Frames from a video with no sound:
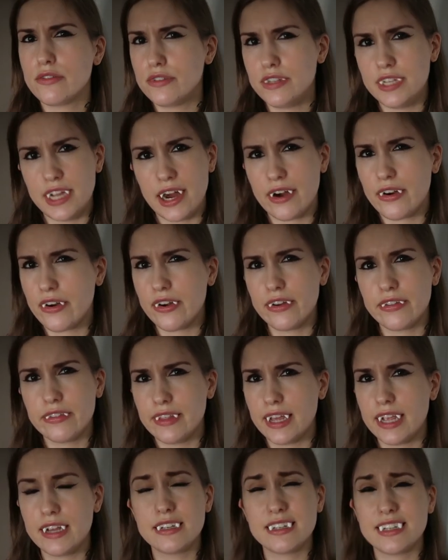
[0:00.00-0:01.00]
of Terror
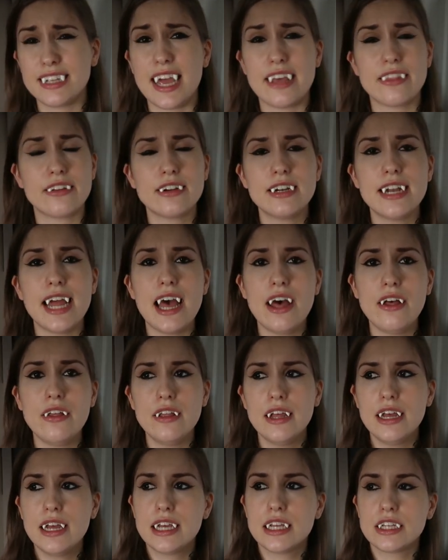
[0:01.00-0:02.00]
thing together now.
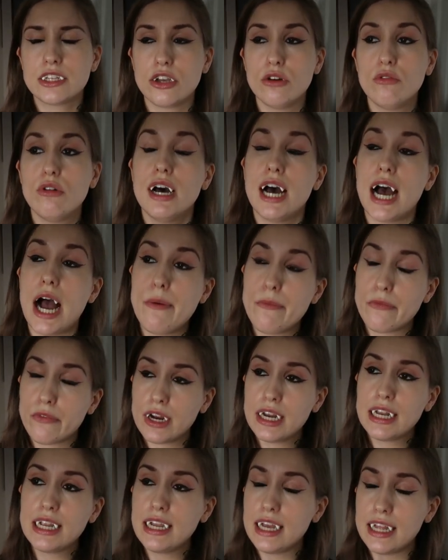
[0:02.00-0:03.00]
So I'm
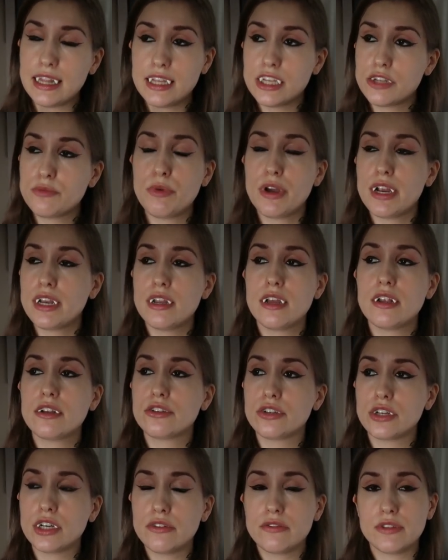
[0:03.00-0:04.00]
really, at this point, not
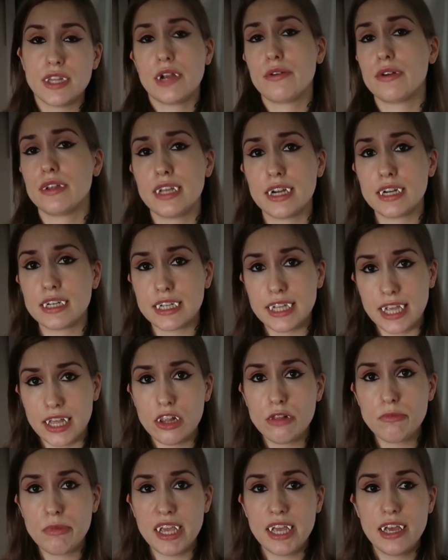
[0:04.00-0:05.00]
sure if they were there to
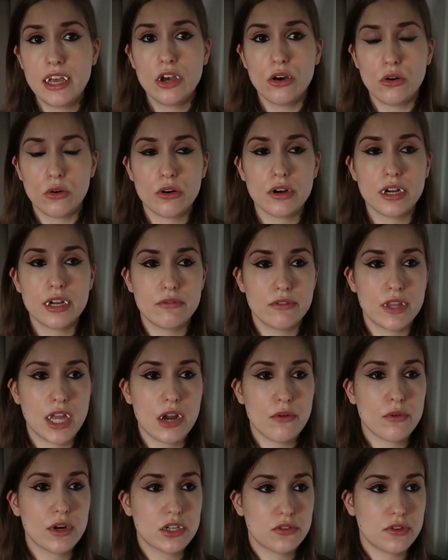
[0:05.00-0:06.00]
kill me or if
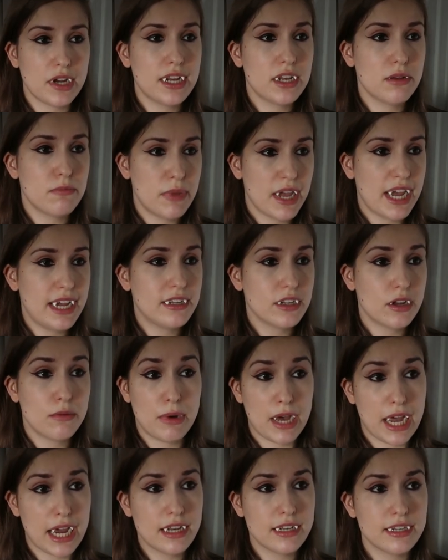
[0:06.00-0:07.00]
they were trying to bait a
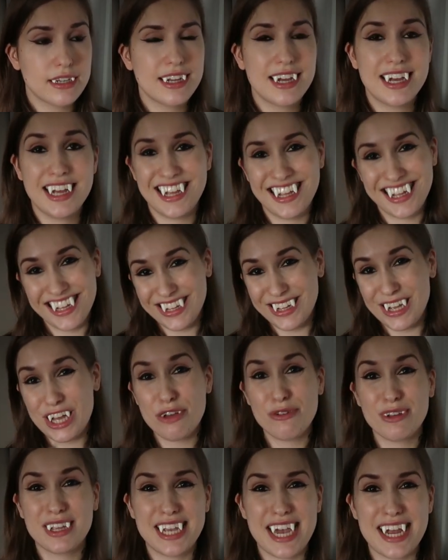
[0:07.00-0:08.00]
bite.
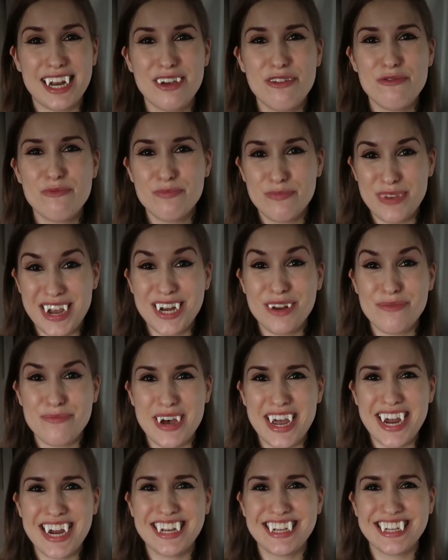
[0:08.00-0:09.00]
Get it? Bait a
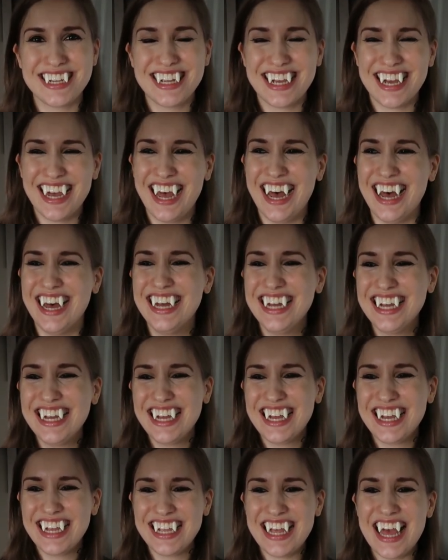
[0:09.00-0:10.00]
bite? Ha!
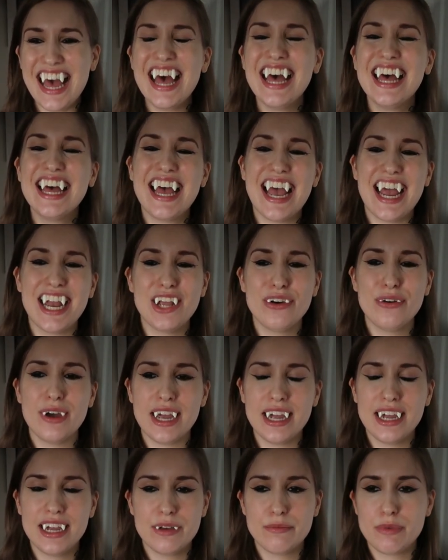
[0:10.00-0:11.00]
Yeah,
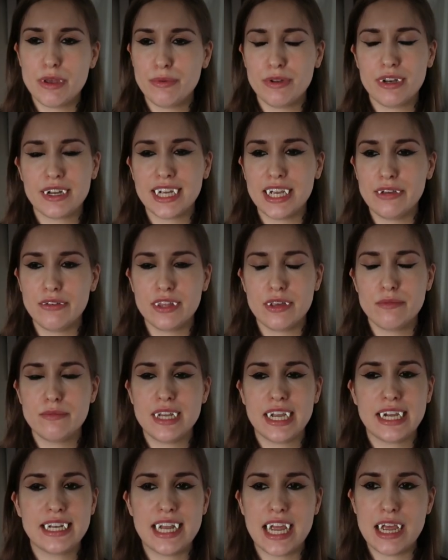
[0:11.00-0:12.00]
anyway, people are giving them
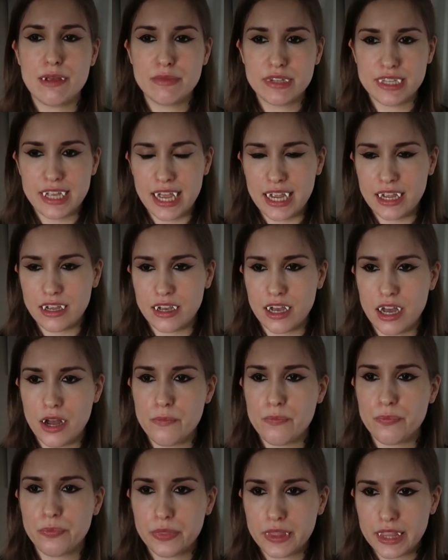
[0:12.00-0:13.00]
nicknames like
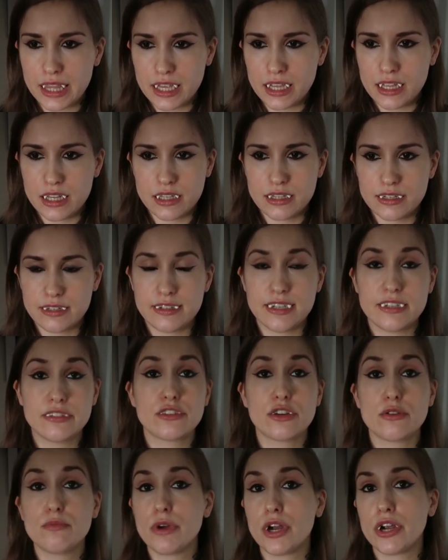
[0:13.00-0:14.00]
the
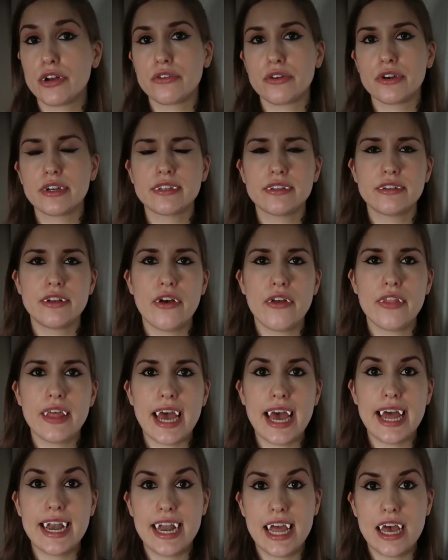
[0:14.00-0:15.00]
sister murderers and all
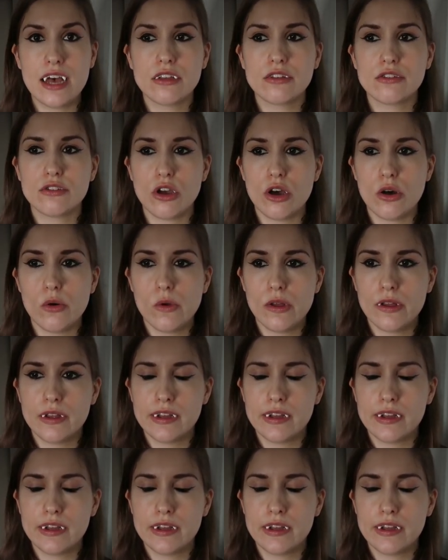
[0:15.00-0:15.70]
that now, so...